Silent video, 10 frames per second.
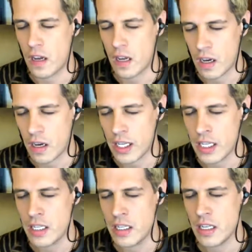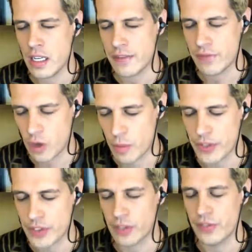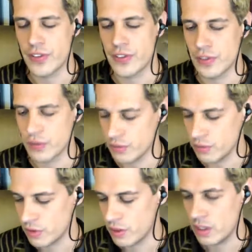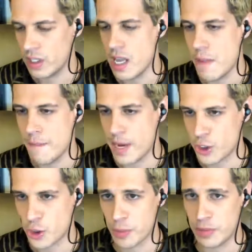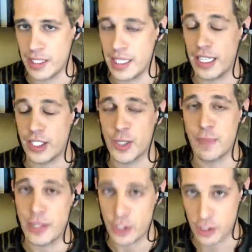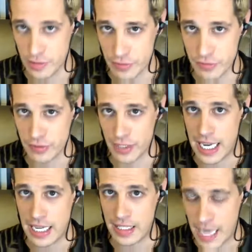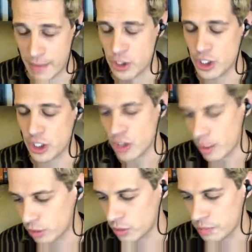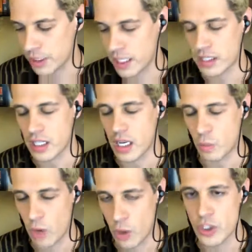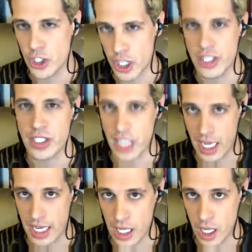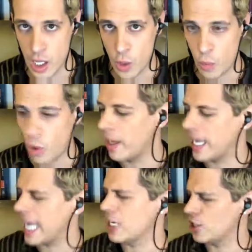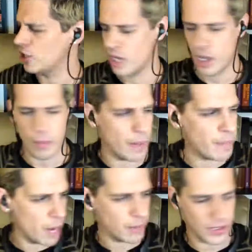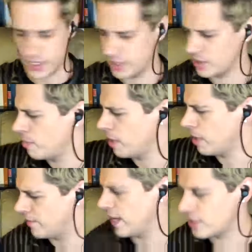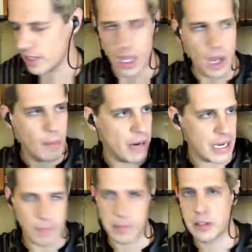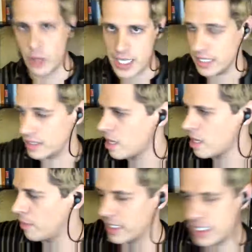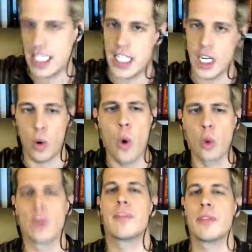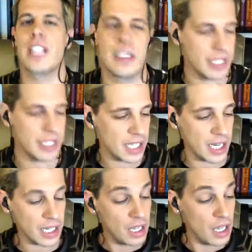I have got myself into immeasurably expensive and damaging trouble because I won't just say what my agent, my publicist, my investor, my employees, my CEO, all of them are telling me to say.